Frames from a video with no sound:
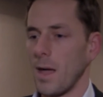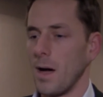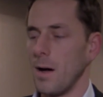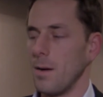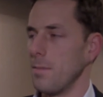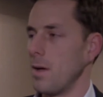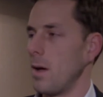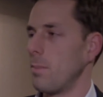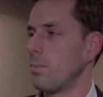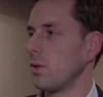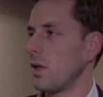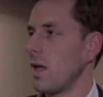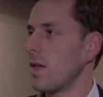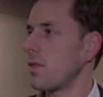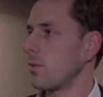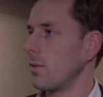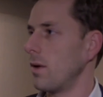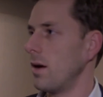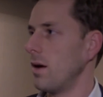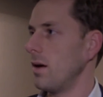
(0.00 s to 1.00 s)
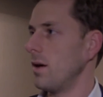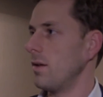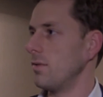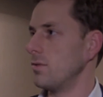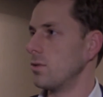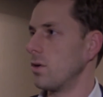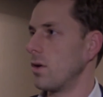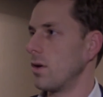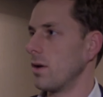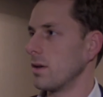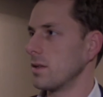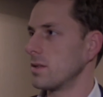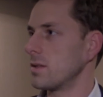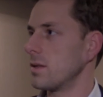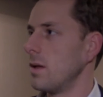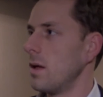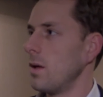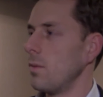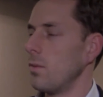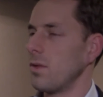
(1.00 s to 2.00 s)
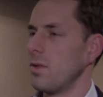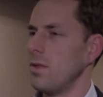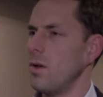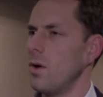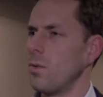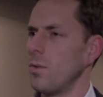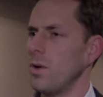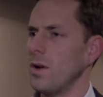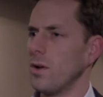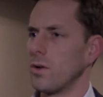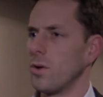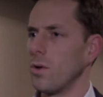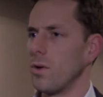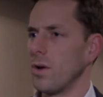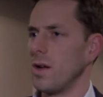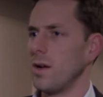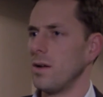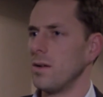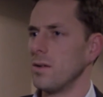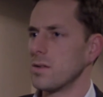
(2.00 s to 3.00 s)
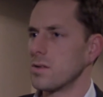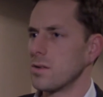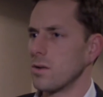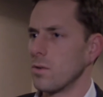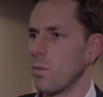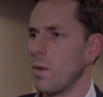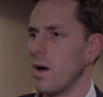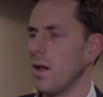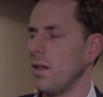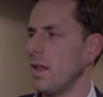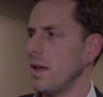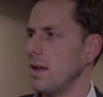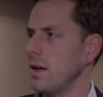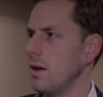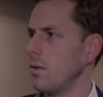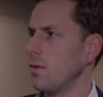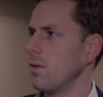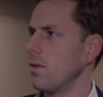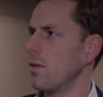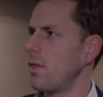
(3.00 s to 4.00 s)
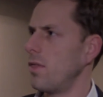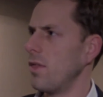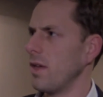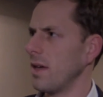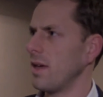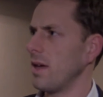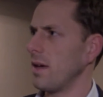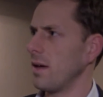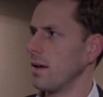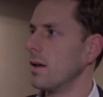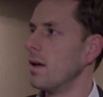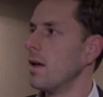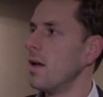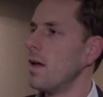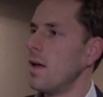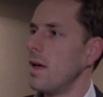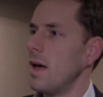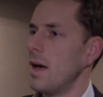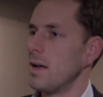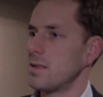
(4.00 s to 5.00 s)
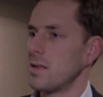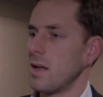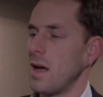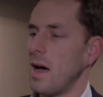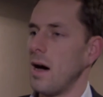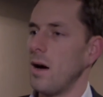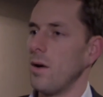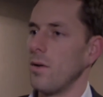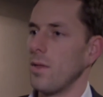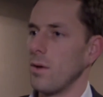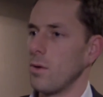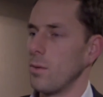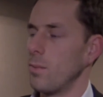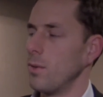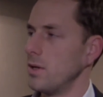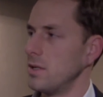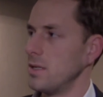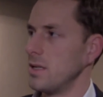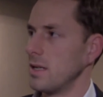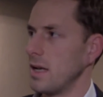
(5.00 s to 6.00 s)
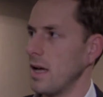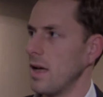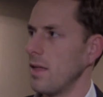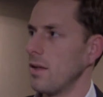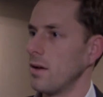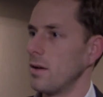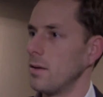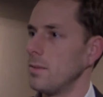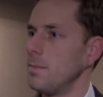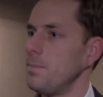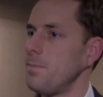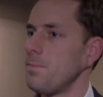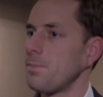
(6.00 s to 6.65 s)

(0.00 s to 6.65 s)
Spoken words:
a plethora of drawings with no real coherence or well laid out thinking as to how they were put together.